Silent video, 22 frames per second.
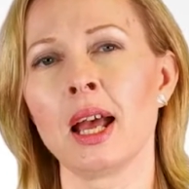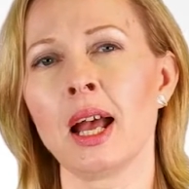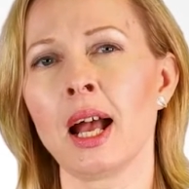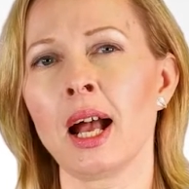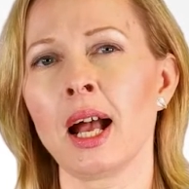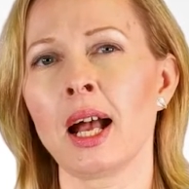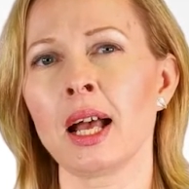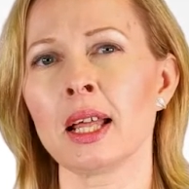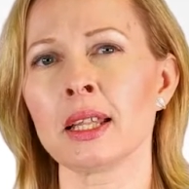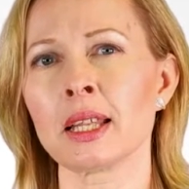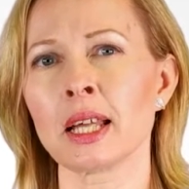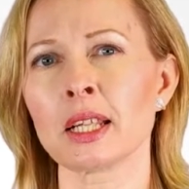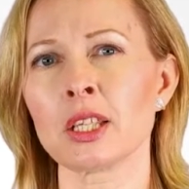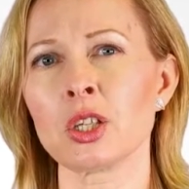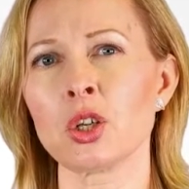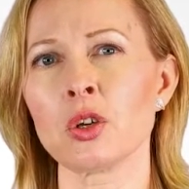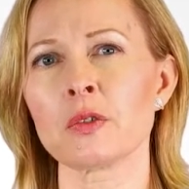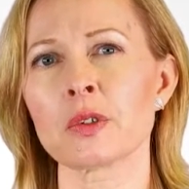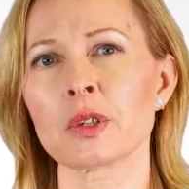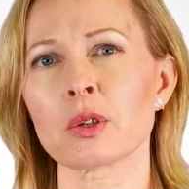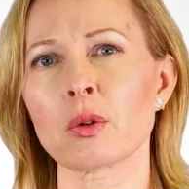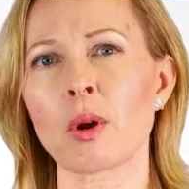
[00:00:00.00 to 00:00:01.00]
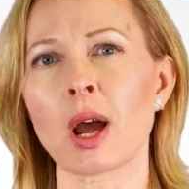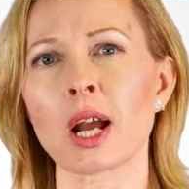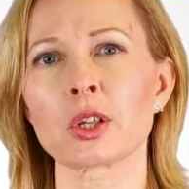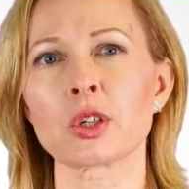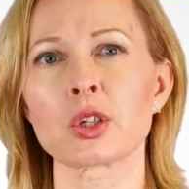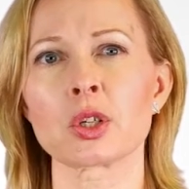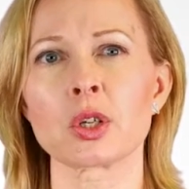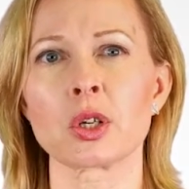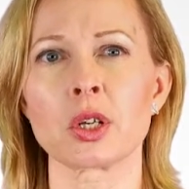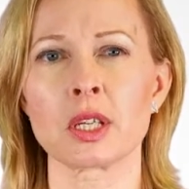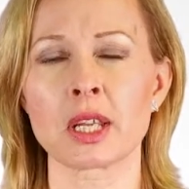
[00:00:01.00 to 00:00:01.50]
and that you've
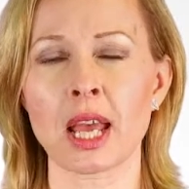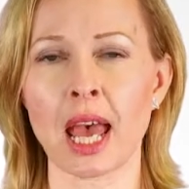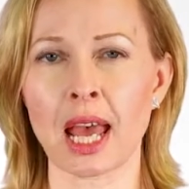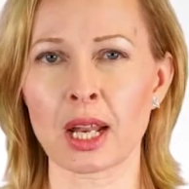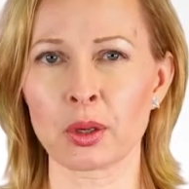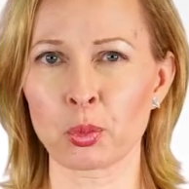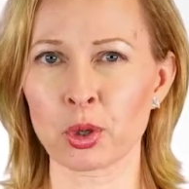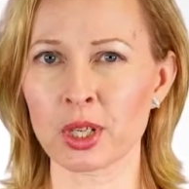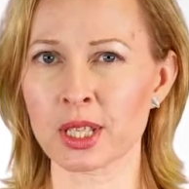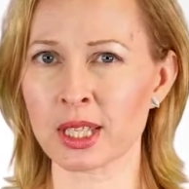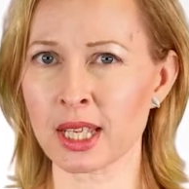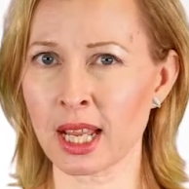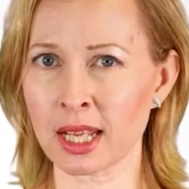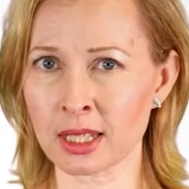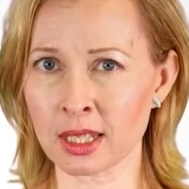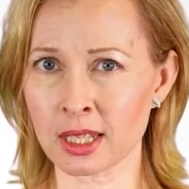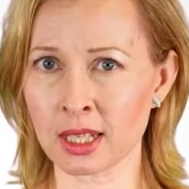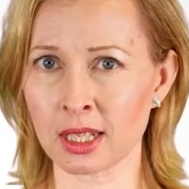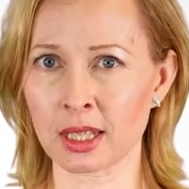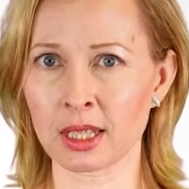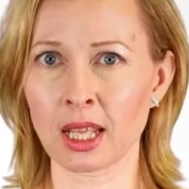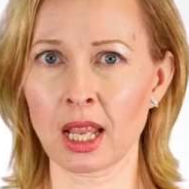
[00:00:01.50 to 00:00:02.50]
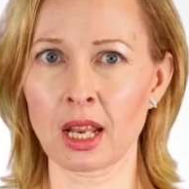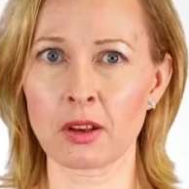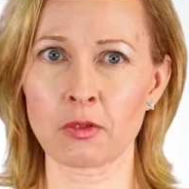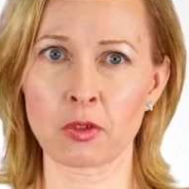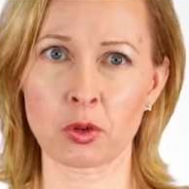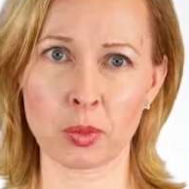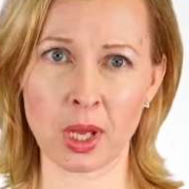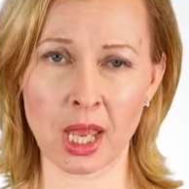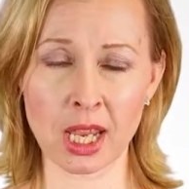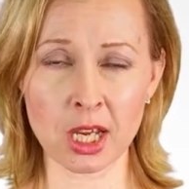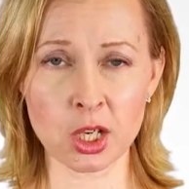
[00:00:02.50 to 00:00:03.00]
structured and presented the
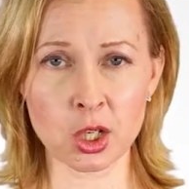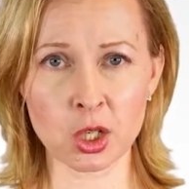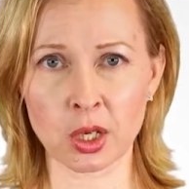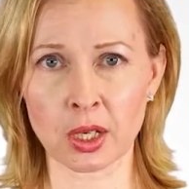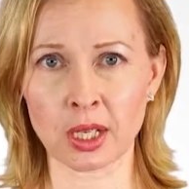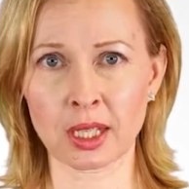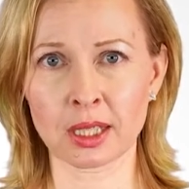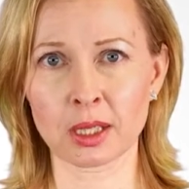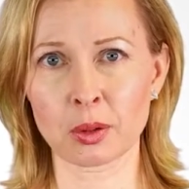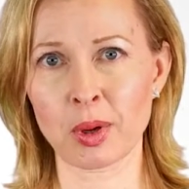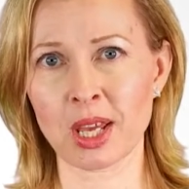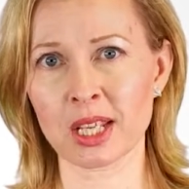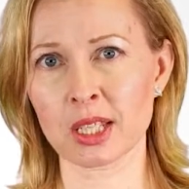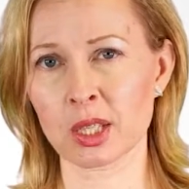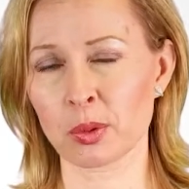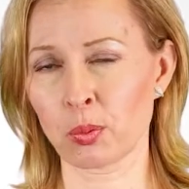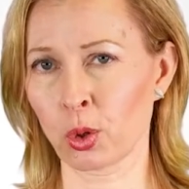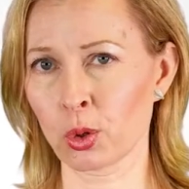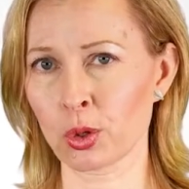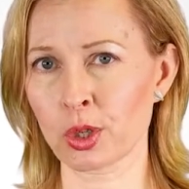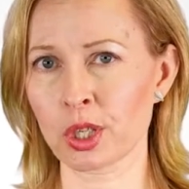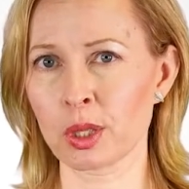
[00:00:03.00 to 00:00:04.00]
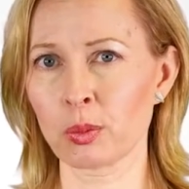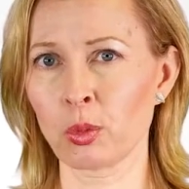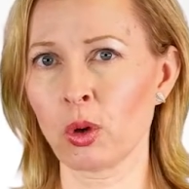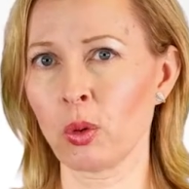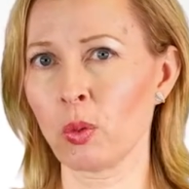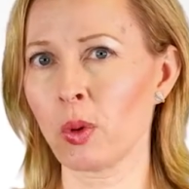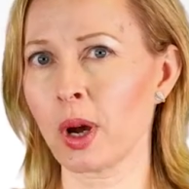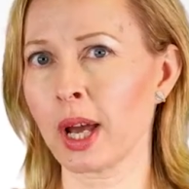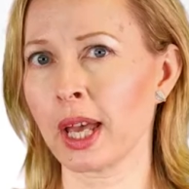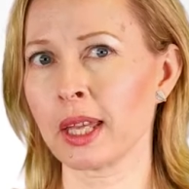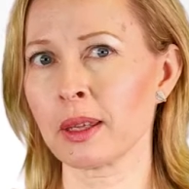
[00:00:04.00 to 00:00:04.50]
information in the best possible
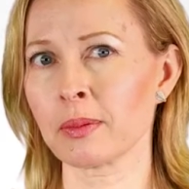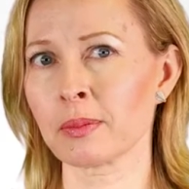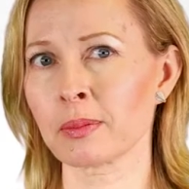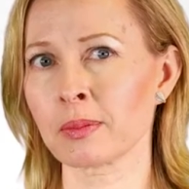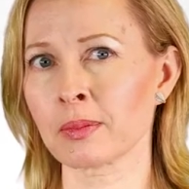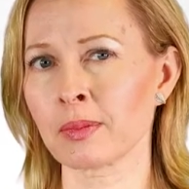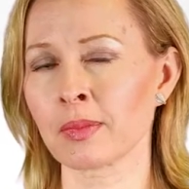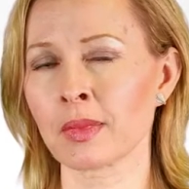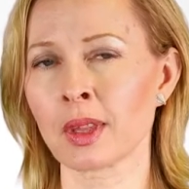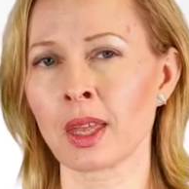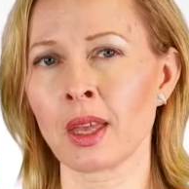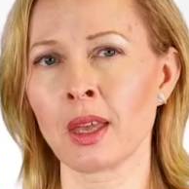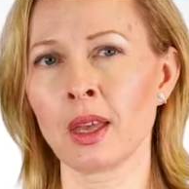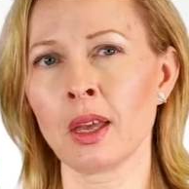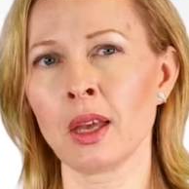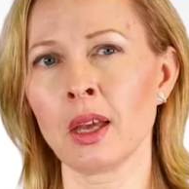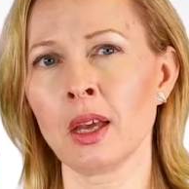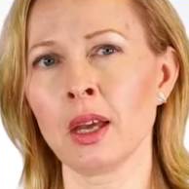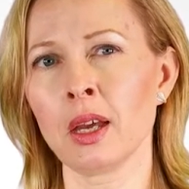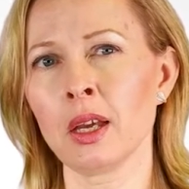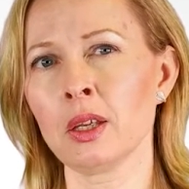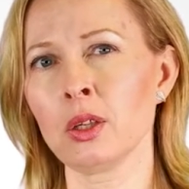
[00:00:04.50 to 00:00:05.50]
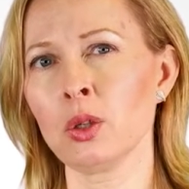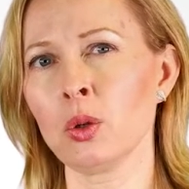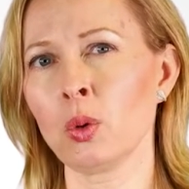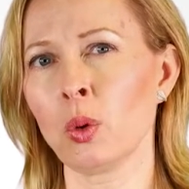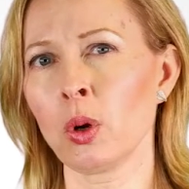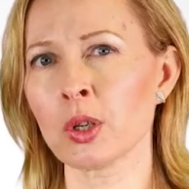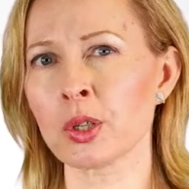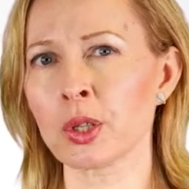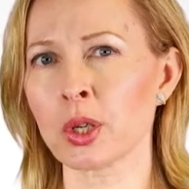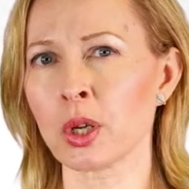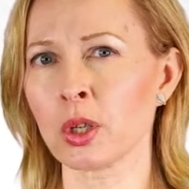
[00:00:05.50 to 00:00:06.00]
way. You
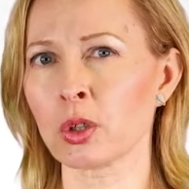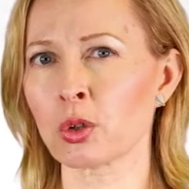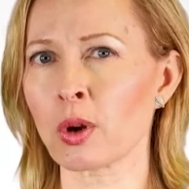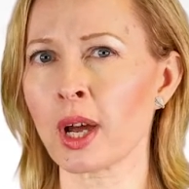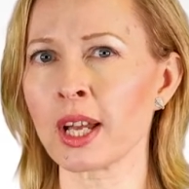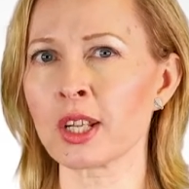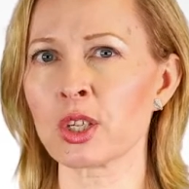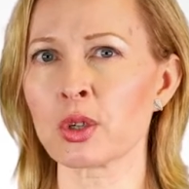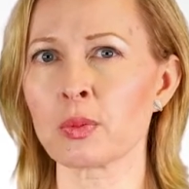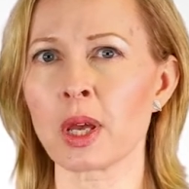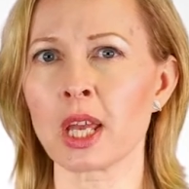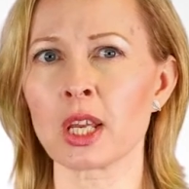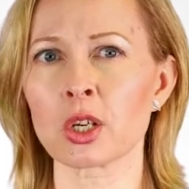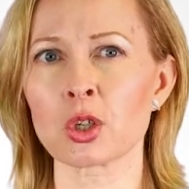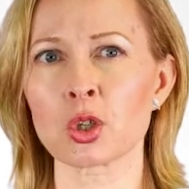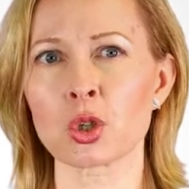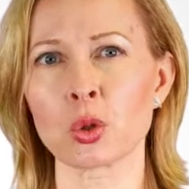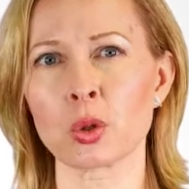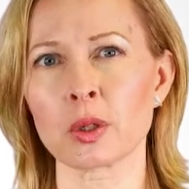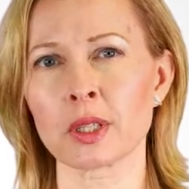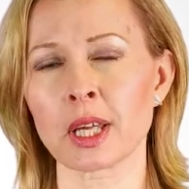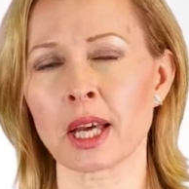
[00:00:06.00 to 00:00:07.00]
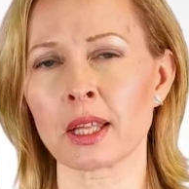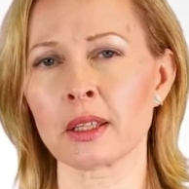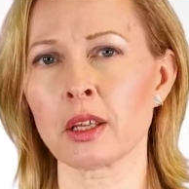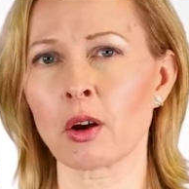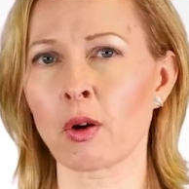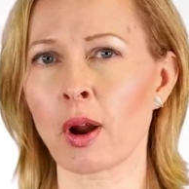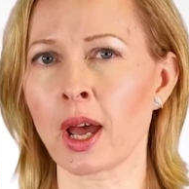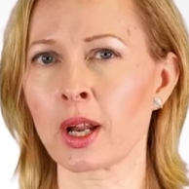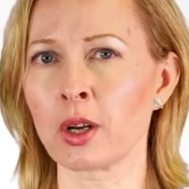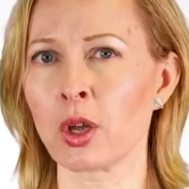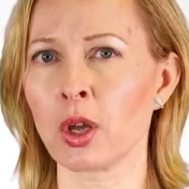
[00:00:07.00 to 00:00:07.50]
also try to make sure that there
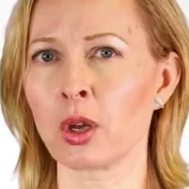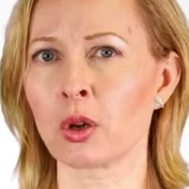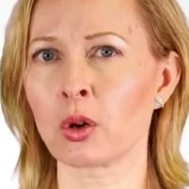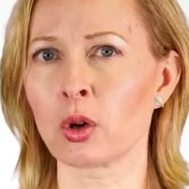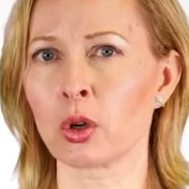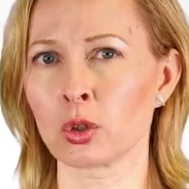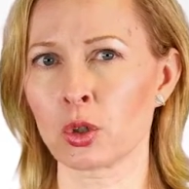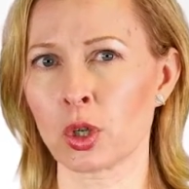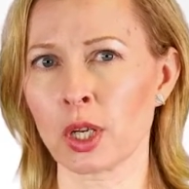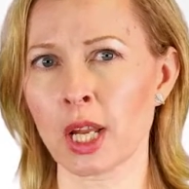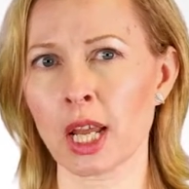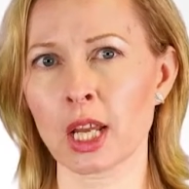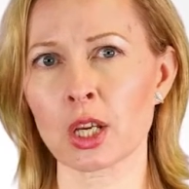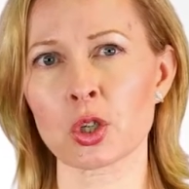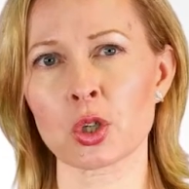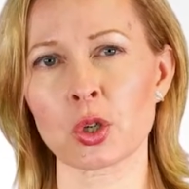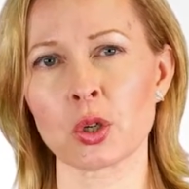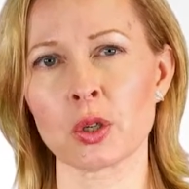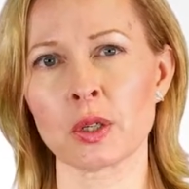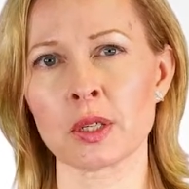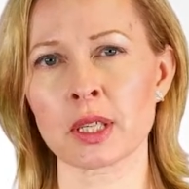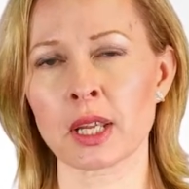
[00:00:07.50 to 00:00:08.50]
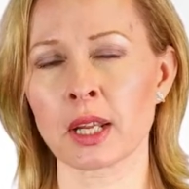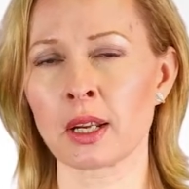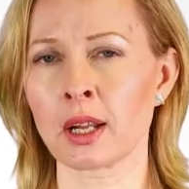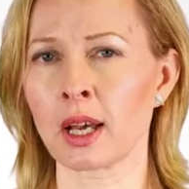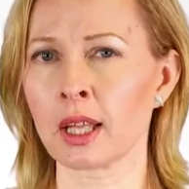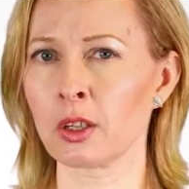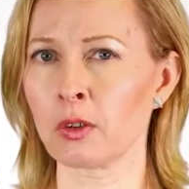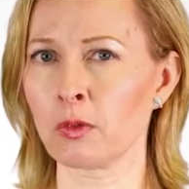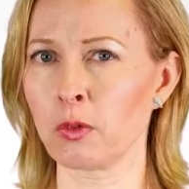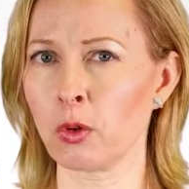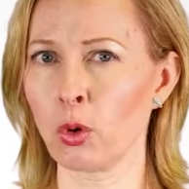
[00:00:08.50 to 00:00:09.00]
are no contradictions and
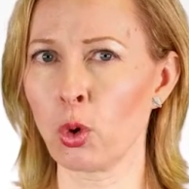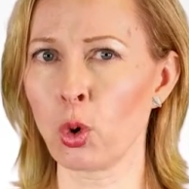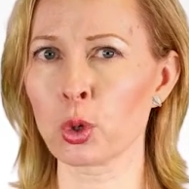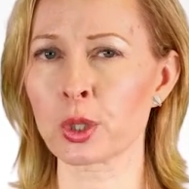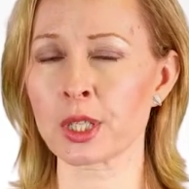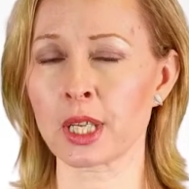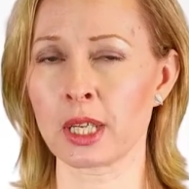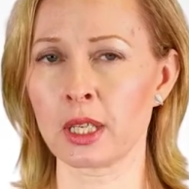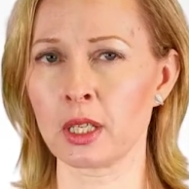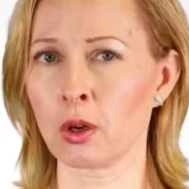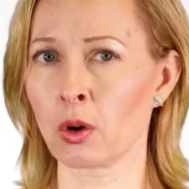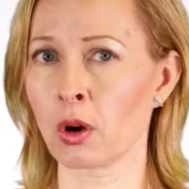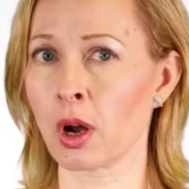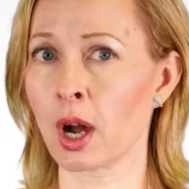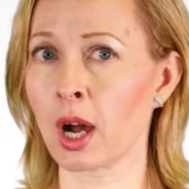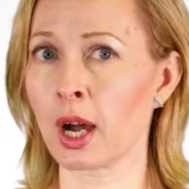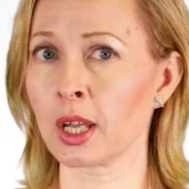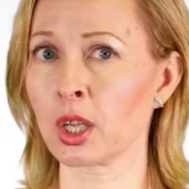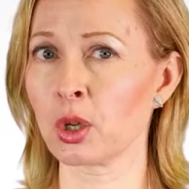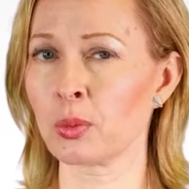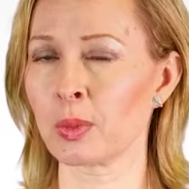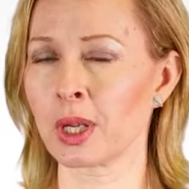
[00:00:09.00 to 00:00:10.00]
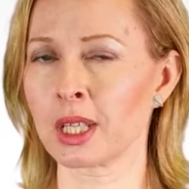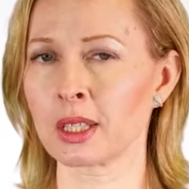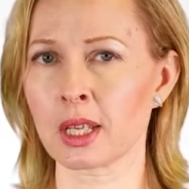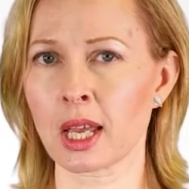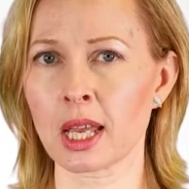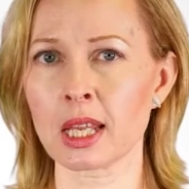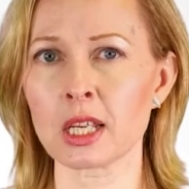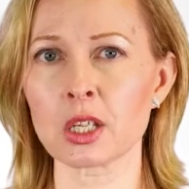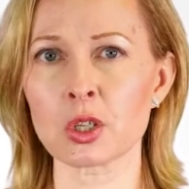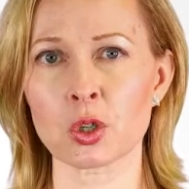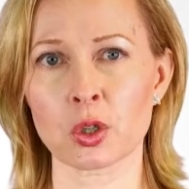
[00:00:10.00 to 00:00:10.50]
other flaws in your
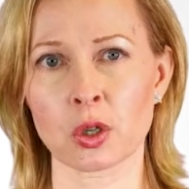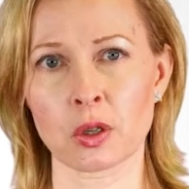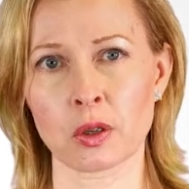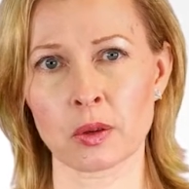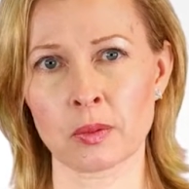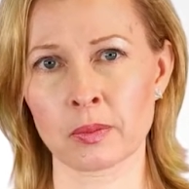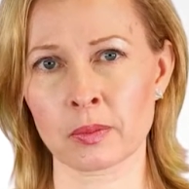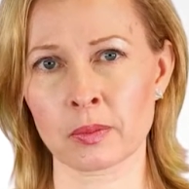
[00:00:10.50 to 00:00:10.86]
argumentation.